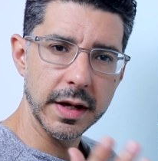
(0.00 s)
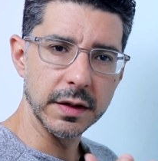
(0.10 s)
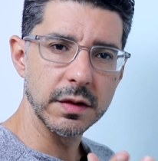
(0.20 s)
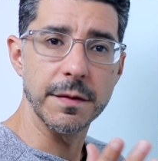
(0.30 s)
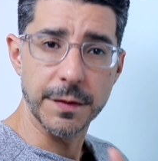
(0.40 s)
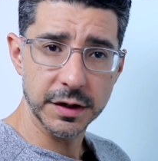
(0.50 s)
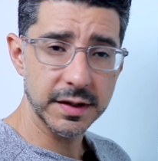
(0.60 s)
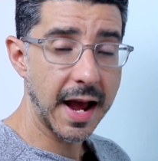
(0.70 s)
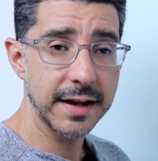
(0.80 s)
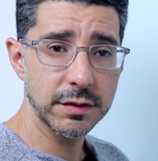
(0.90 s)
Is
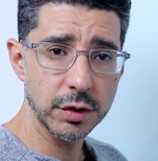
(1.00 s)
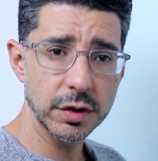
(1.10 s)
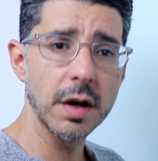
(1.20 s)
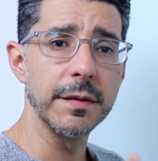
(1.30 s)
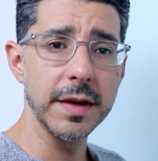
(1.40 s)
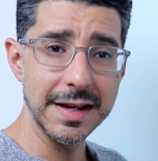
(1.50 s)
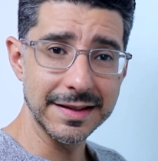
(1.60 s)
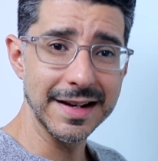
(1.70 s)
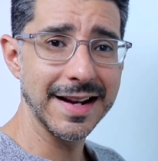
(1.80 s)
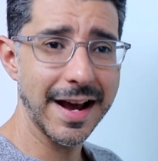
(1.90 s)
first ask yourself, is
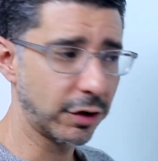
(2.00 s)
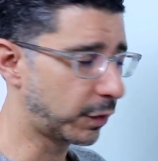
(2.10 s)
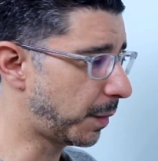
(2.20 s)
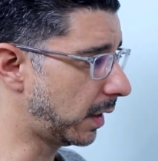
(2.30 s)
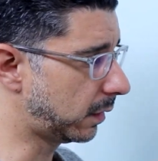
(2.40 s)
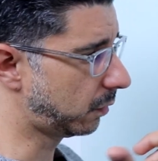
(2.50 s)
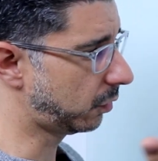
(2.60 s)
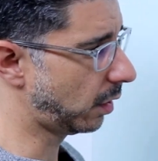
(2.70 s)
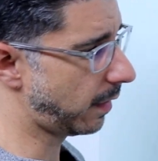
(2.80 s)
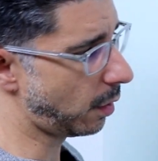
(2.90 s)
it line or space?
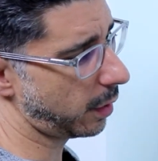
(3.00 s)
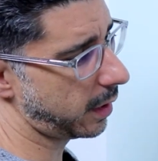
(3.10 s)
So if I go